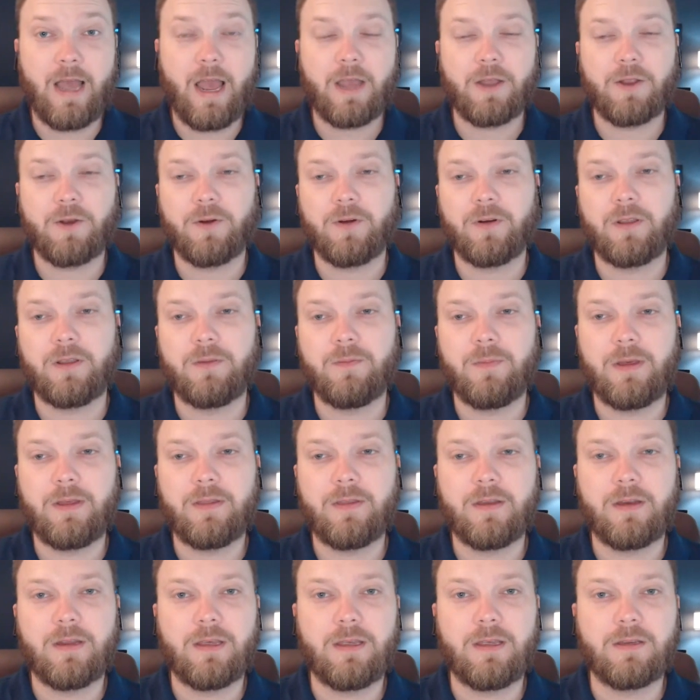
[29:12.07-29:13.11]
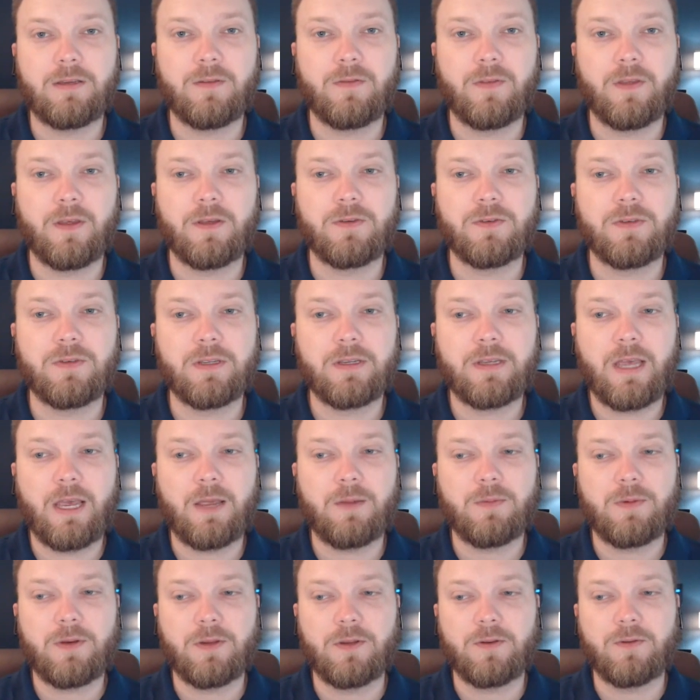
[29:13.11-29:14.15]
accurately meet the needs of those that
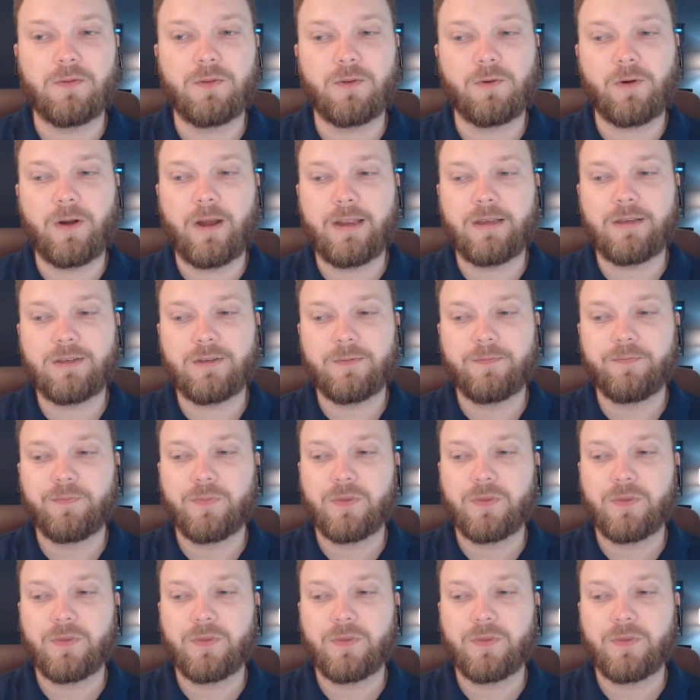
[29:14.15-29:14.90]
came to the race.